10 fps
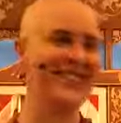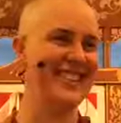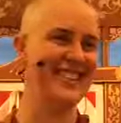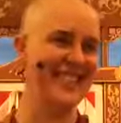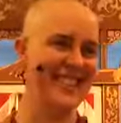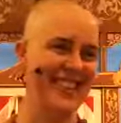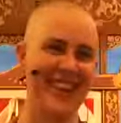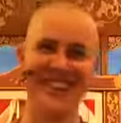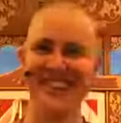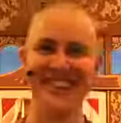Totally
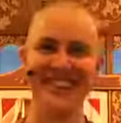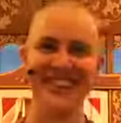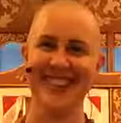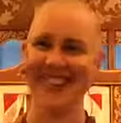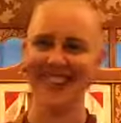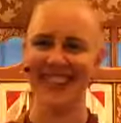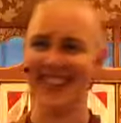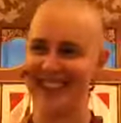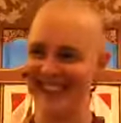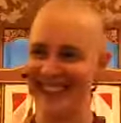valid reason. Yeah, any
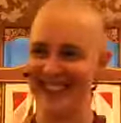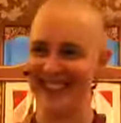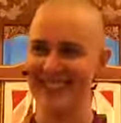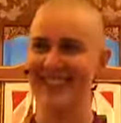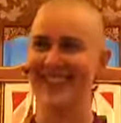other reasons?